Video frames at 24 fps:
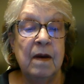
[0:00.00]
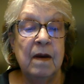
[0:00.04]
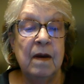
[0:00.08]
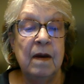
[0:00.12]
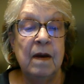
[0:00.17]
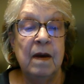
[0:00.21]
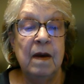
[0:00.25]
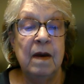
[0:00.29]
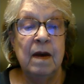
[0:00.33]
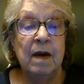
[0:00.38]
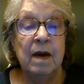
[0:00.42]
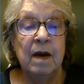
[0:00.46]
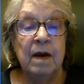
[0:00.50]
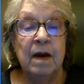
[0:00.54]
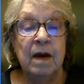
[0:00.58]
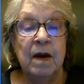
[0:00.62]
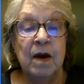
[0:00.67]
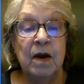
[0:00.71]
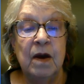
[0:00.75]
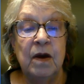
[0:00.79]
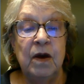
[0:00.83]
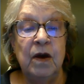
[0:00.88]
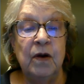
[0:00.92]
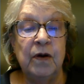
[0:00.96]
You
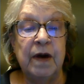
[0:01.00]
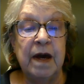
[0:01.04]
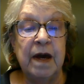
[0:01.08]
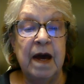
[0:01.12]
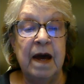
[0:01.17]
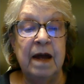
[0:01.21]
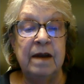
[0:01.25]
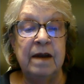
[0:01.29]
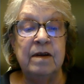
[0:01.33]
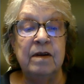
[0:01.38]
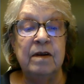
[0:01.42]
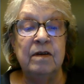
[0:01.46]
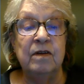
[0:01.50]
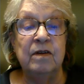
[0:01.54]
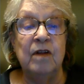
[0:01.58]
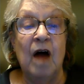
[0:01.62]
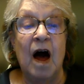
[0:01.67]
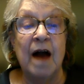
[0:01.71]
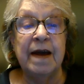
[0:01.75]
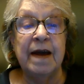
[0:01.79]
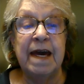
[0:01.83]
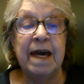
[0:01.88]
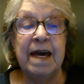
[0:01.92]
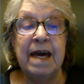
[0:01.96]
can log in if you
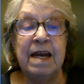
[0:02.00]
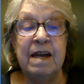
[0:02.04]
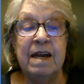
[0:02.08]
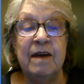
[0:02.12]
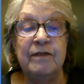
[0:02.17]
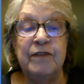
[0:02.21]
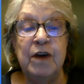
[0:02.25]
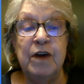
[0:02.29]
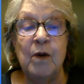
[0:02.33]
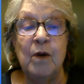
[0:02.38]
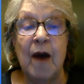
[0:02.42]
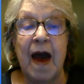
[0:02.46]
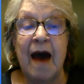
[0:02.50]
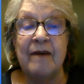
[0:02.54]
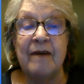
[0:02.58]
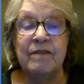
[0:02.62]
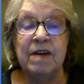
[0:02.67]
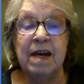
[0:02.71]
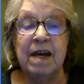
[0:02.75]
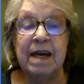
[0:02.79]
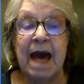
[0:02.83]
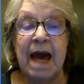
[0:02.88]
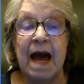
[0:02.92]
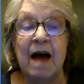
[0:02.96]
have an account or you
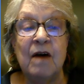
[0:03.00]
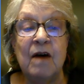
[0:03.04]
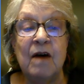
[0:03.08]
can set